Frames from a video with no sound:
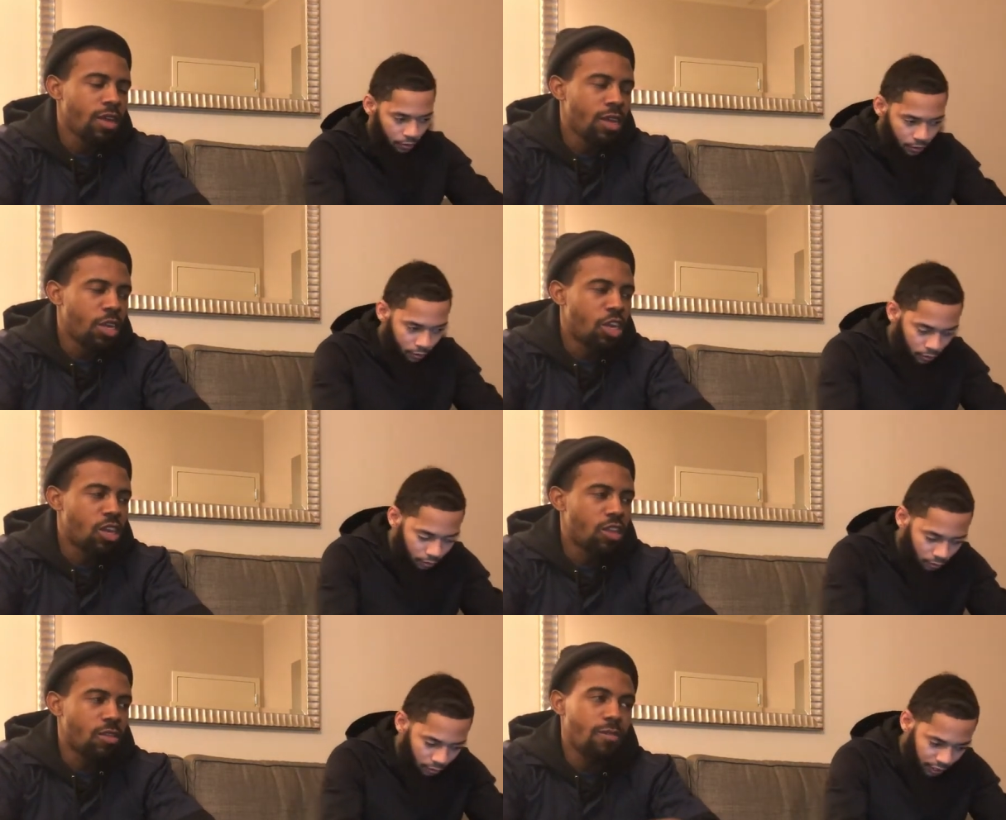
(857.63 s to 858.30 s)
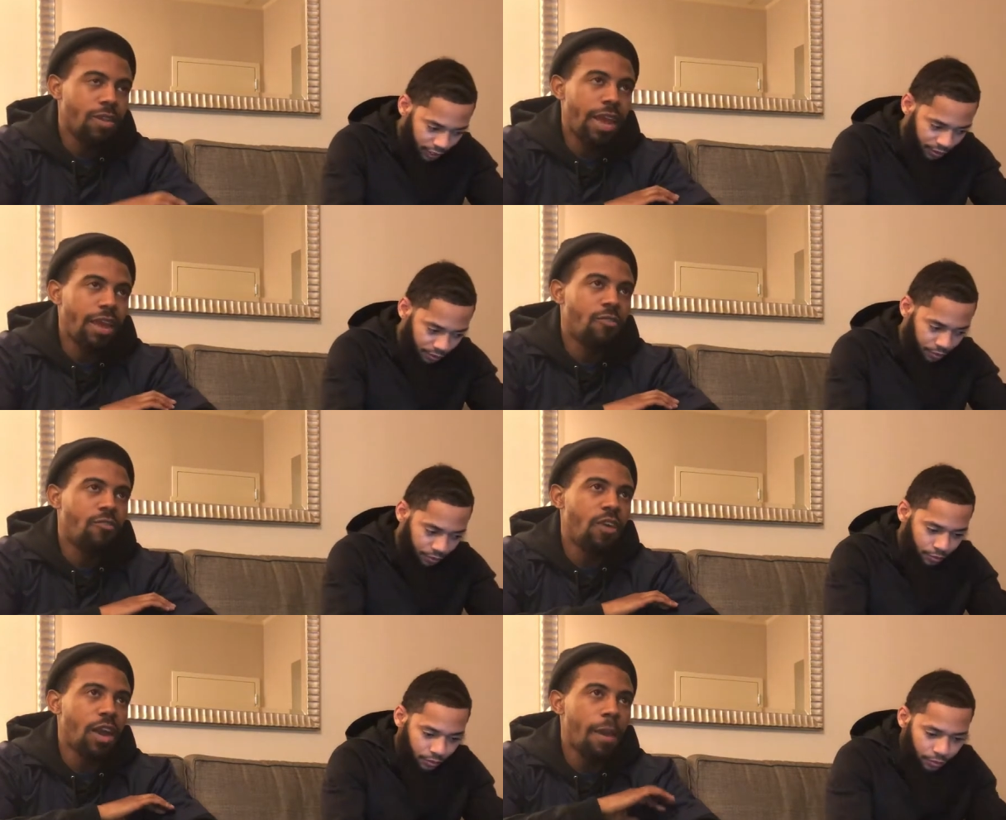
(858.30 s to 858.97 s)
Speaker 1: just like
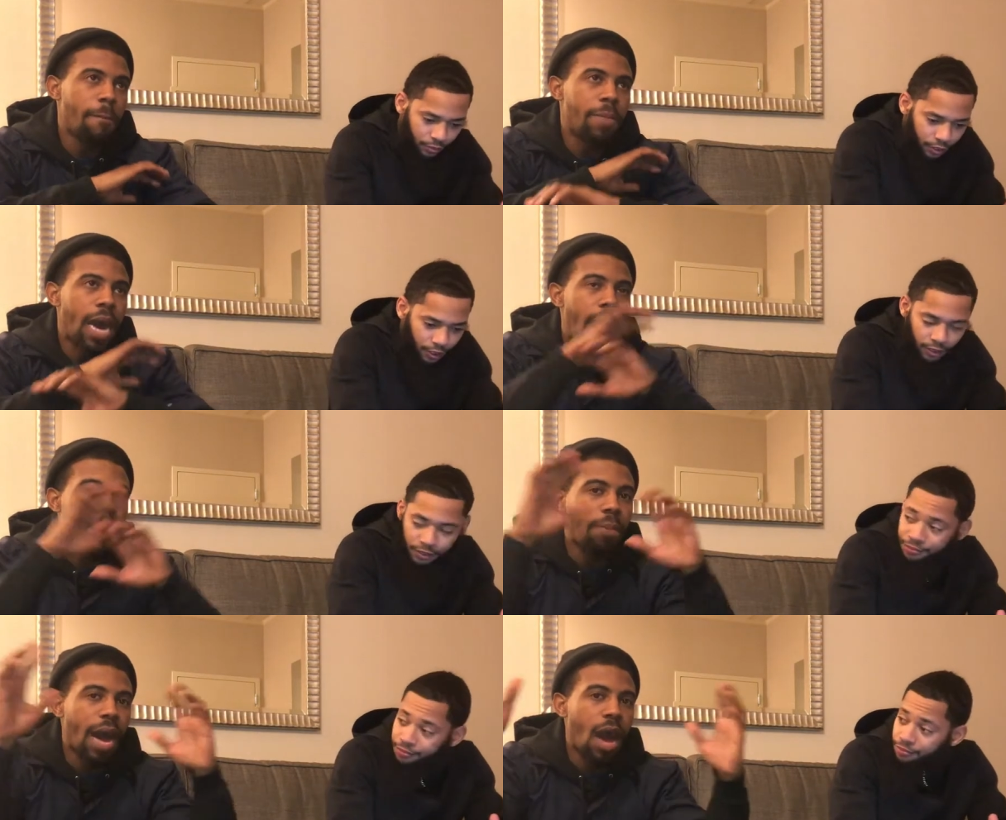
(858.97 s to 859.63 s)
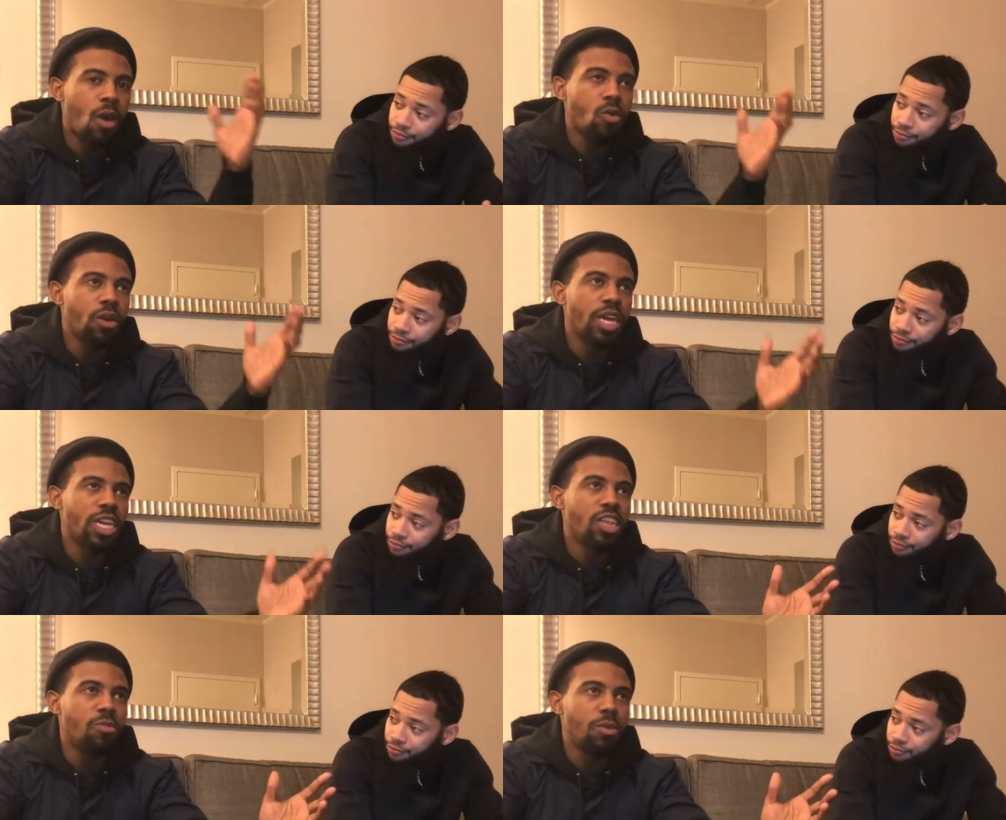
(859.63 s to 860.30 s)
fucking pop out and
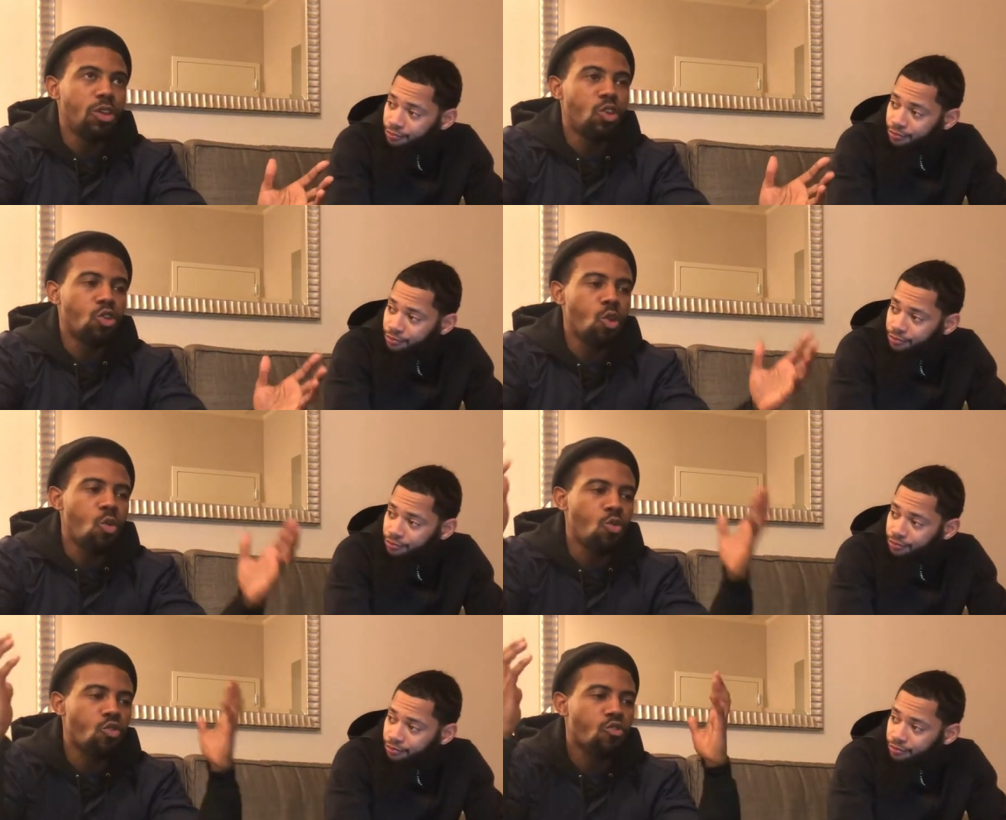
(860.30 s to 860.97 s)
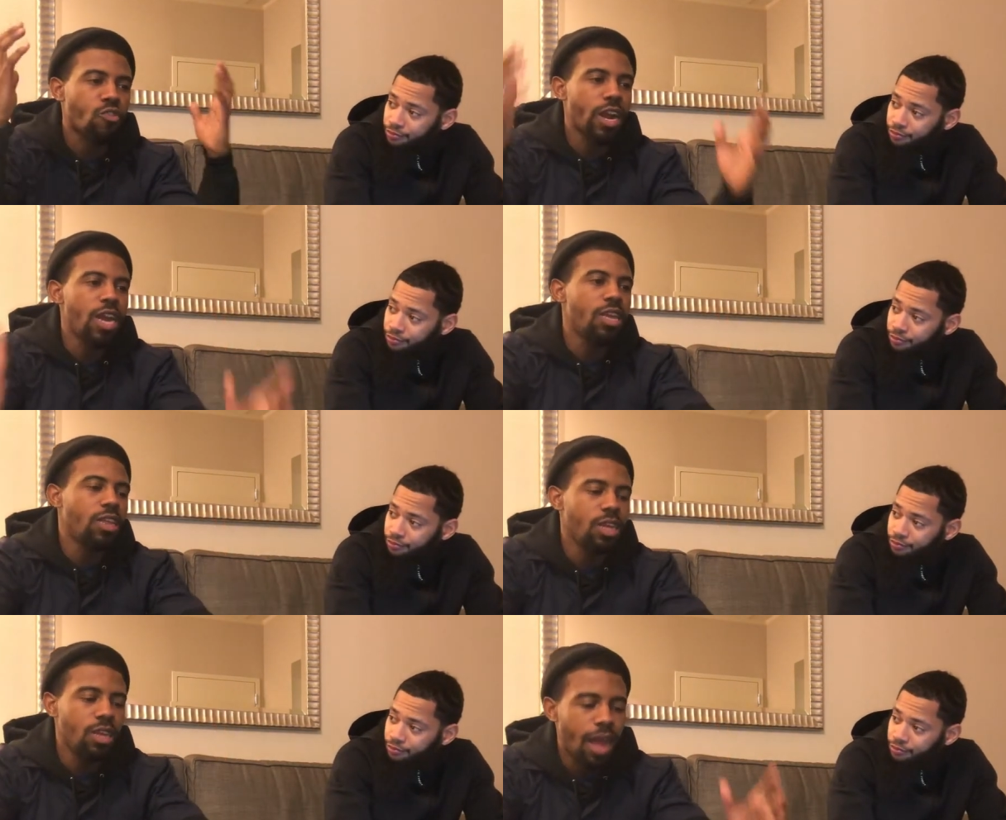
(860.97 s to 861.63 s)
just be so
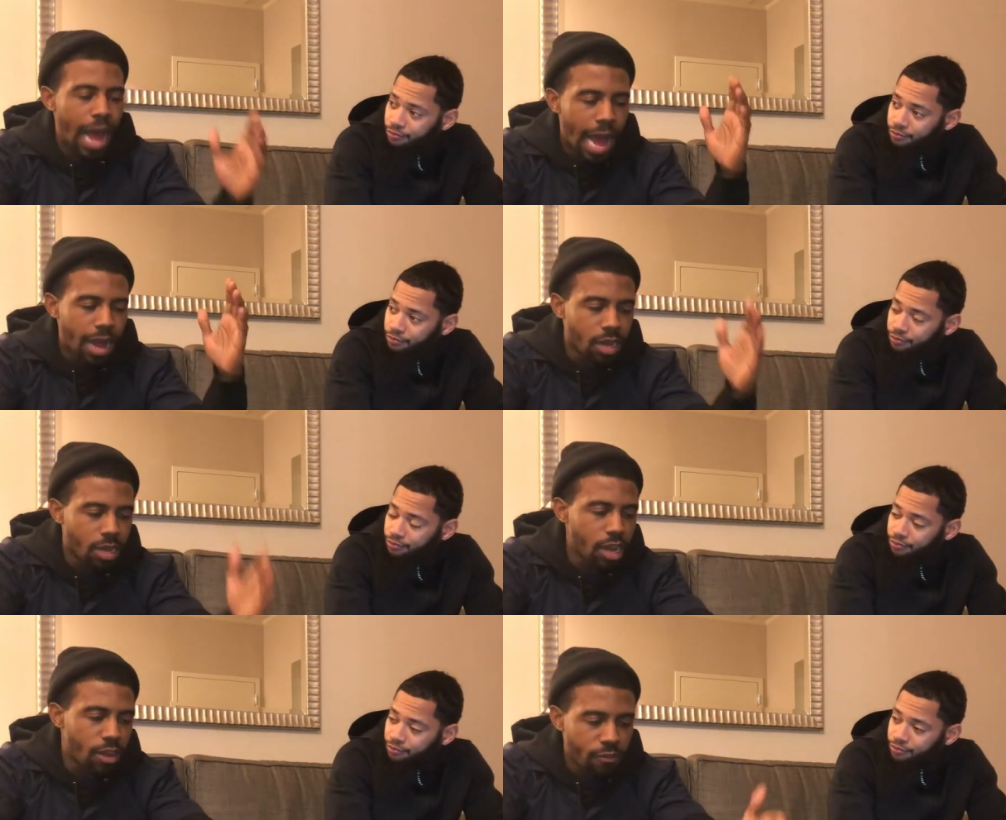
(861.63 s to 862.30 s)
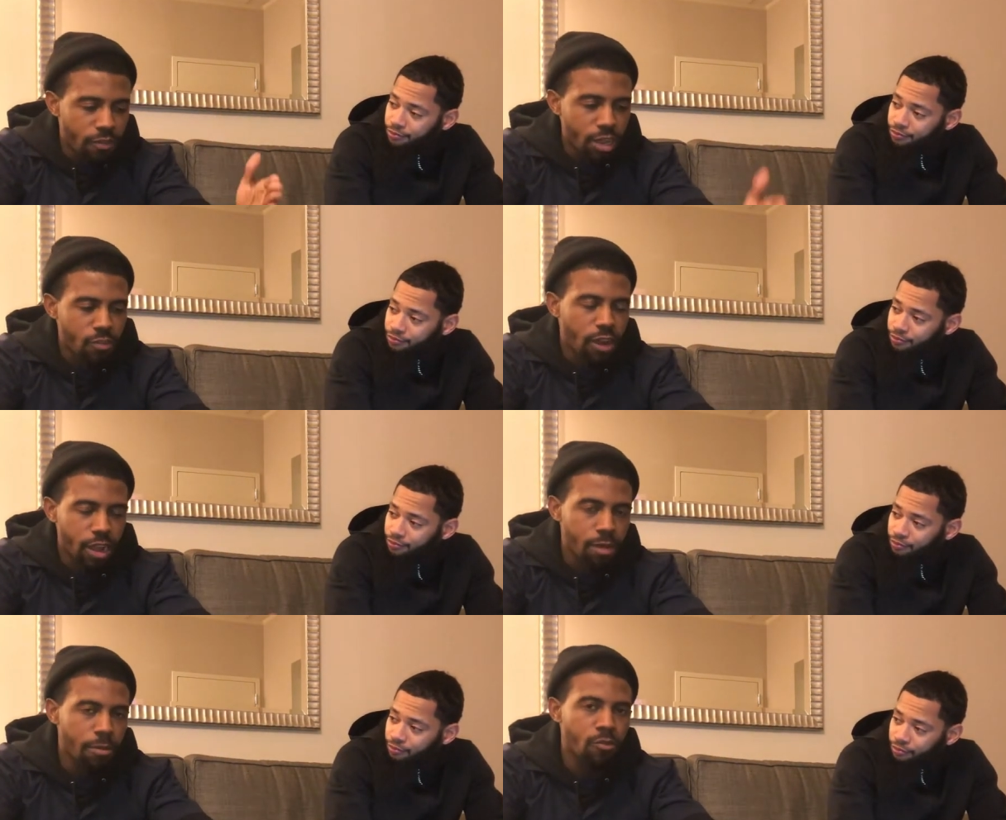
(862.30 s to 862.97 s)
crazy, I definitely
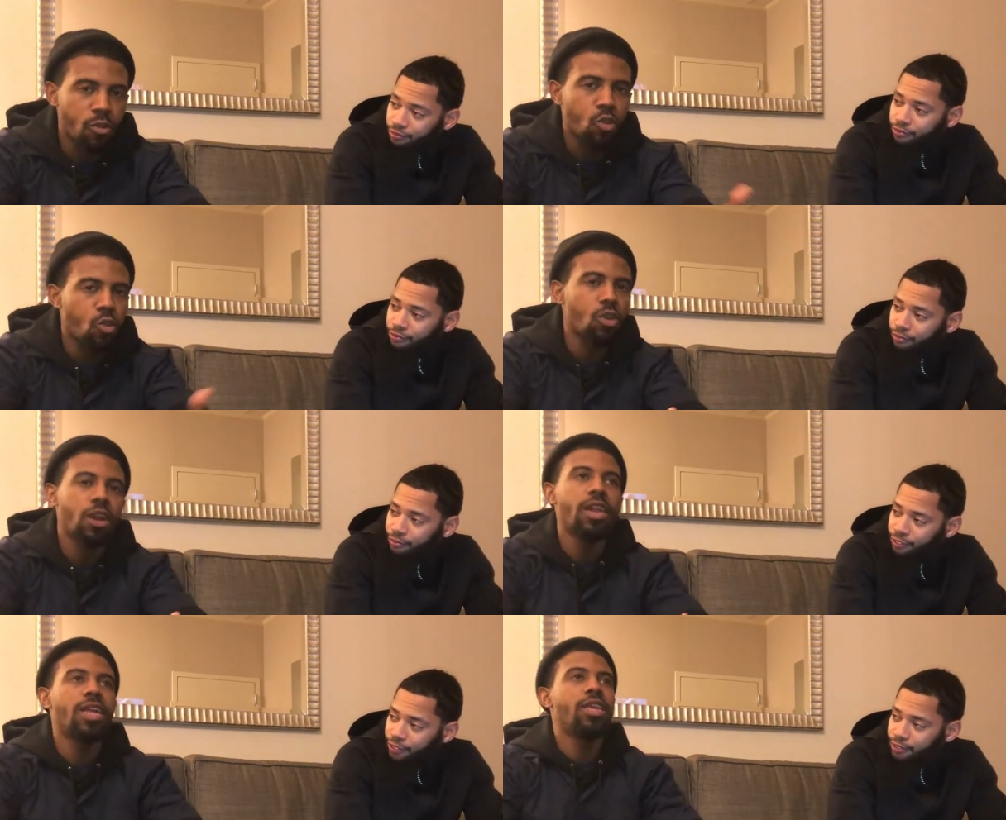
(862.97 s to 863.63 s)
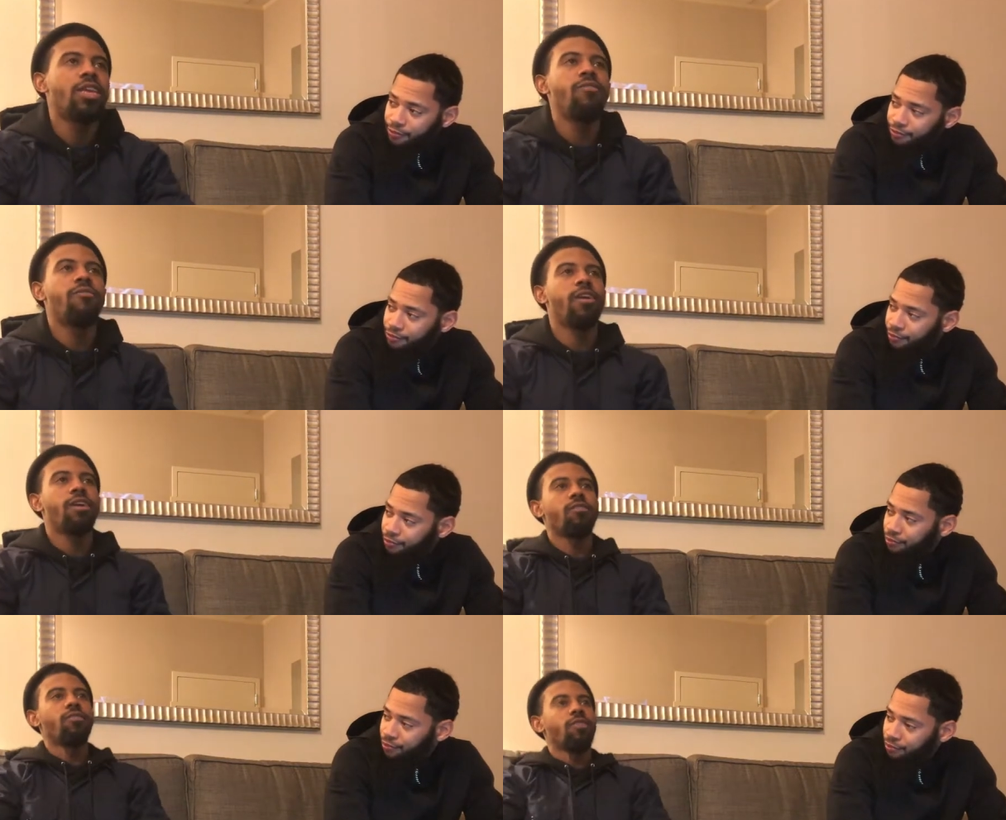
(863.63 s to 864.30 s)
recommend recording at the Heat Factory.